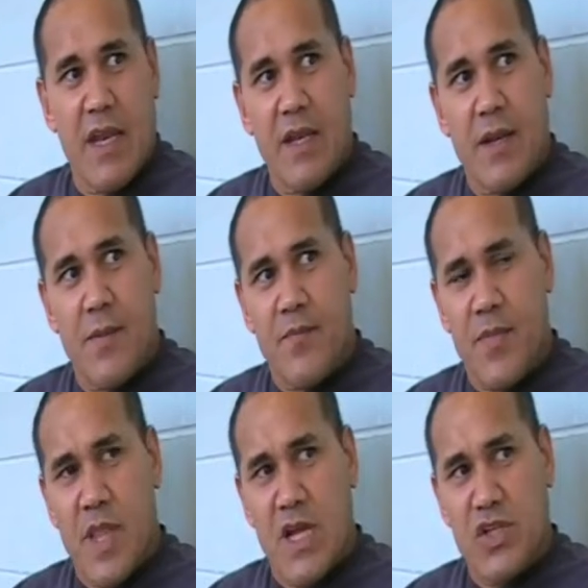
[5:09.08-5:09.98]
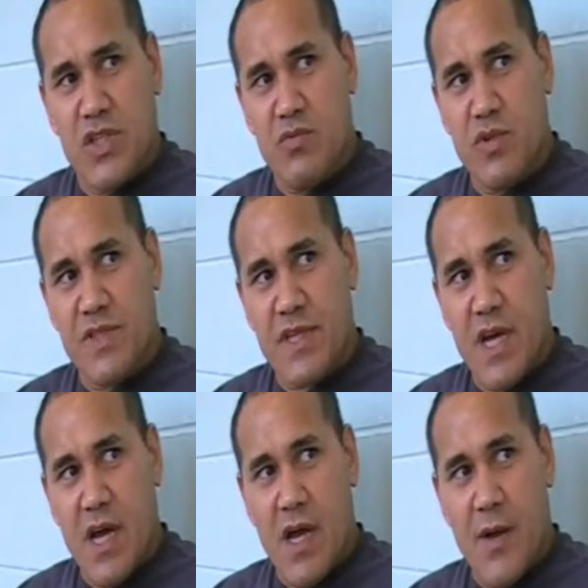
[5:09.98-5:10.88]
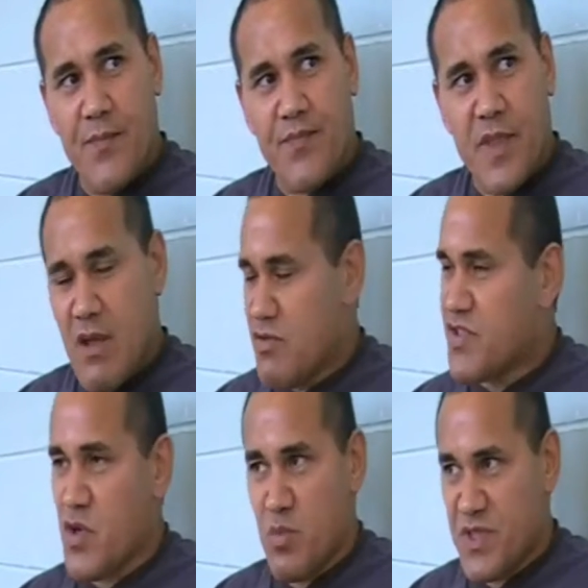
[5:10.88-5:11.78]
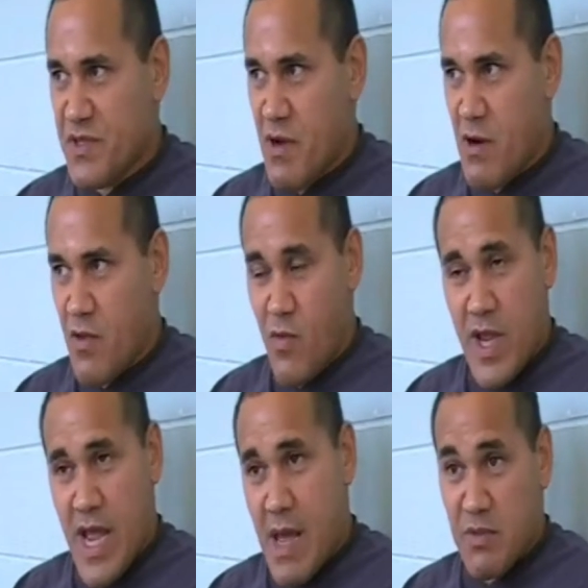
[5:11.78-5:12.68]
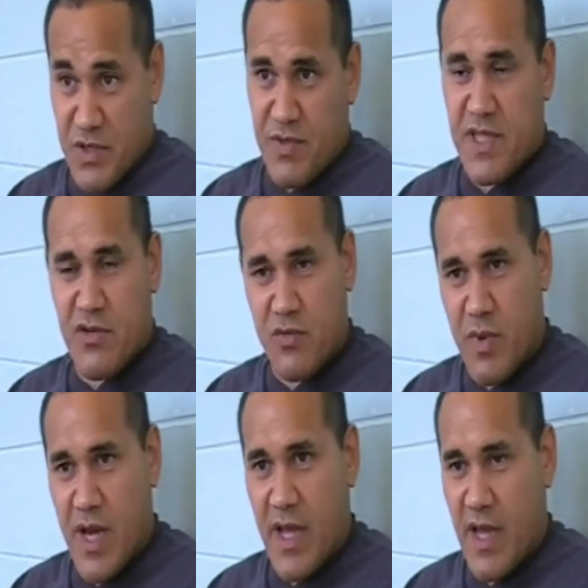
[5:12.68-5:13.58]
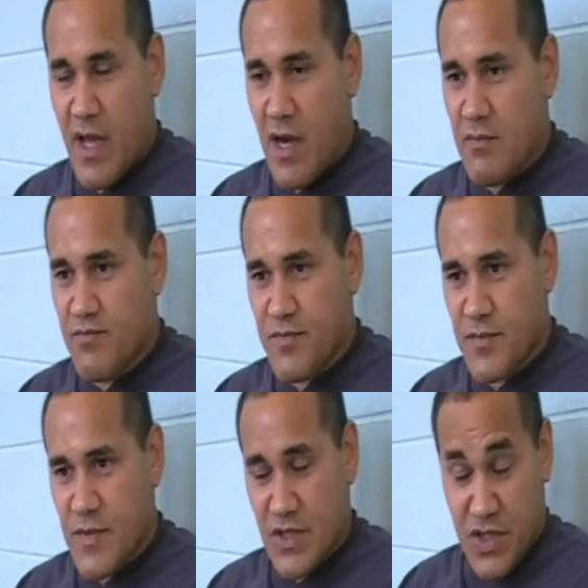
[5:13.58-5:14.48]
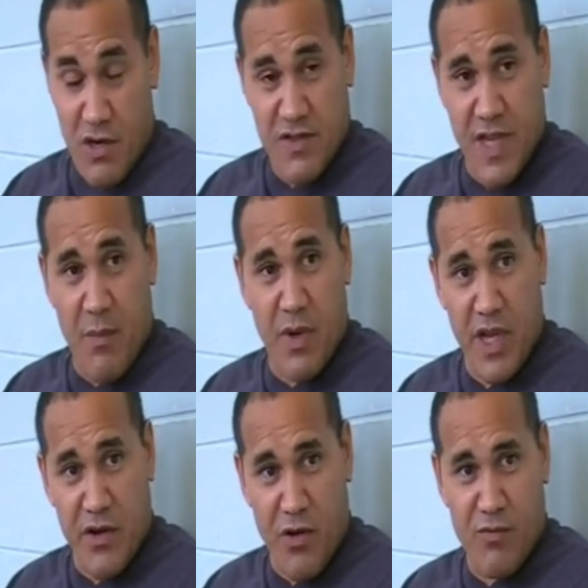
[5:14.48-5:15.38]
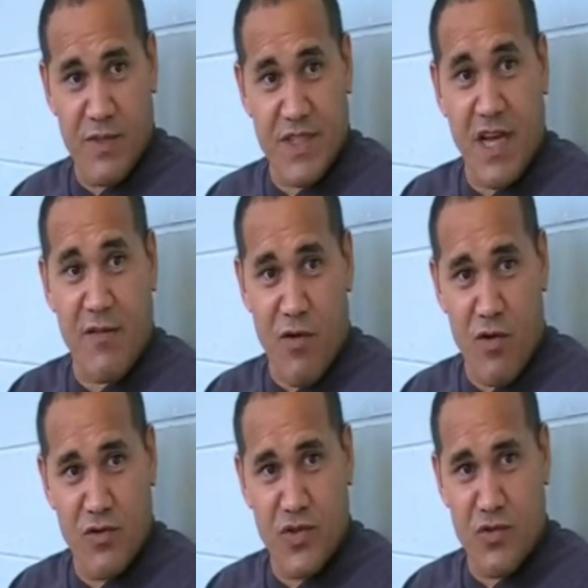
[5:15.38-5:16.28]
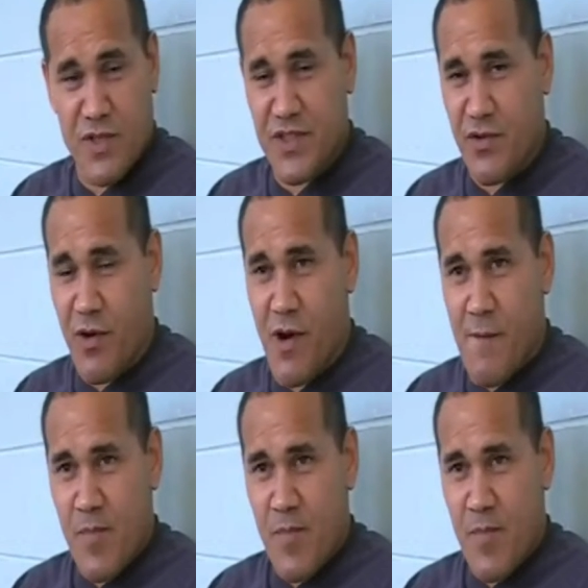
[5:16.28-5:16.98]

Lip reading: And she was. It was so bizarre the way it happened. She was killed by a sheriff's deputy inside of her own jewelry store.